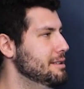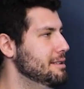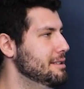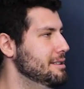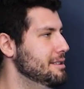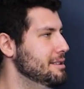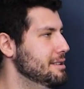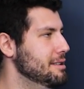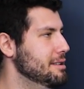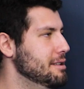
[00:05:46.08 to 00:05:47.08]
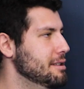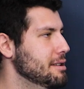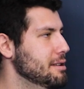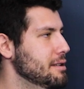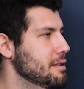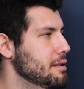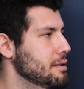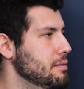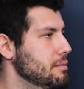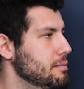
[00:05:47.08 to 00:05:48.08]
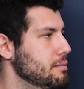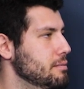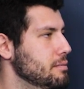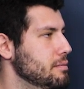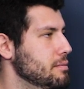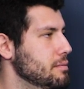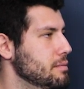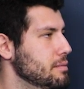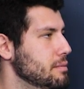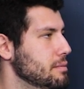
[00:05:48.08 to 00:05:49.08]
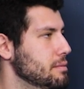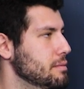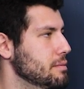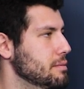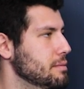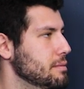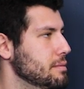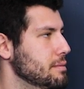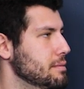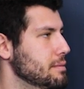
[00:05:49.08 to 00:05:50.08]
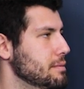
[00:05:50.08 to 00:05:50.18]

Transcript: The person shown says nothing.